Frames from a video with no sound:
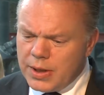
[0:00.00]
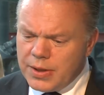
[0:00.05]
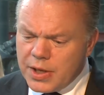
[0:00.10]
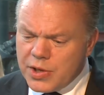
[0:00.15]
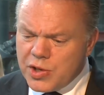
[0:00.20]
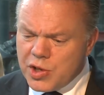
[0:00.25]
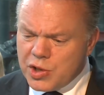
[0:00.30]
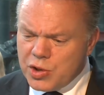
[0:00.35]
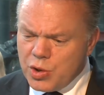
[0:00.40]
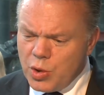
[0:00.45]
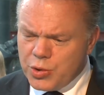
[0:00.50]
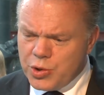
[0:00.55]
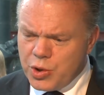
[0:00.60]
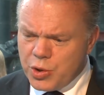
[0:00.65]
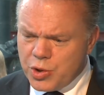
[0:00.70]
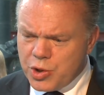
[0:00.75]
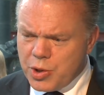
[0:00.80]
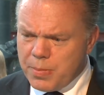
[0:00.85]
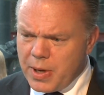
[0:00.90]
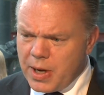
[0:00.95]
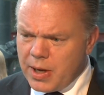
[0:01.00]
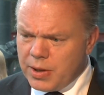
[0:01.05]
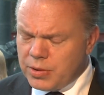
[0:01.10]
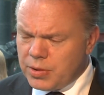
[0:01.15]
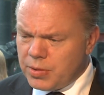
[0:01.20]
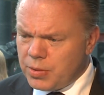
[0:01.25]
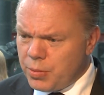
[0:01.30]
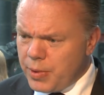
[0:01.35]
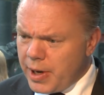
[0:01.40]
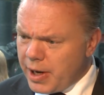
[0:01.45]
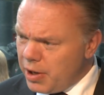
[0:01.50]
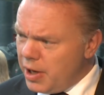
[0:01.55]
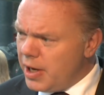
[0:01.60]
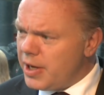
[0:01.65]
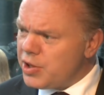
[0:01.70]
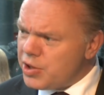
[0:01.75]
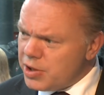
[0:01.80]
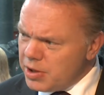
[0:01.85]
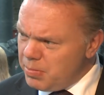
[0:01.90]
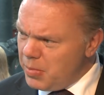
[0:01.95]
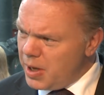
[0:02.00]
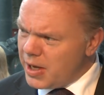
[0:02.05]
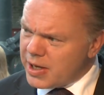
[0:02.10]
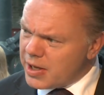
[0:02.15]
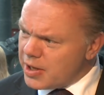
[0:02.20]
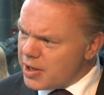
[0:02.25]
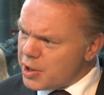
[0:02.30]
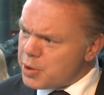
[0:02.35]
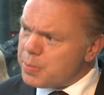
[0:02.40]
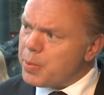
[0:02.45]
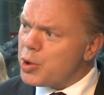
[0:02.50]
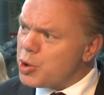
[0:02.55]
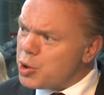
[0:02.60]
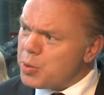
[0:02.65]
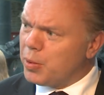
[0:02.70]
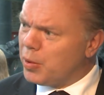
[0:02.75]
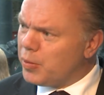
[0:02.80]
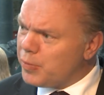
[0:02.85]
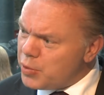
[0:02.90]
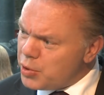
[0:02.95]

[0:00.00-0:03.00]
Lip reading: and this is not just about regulation making this possible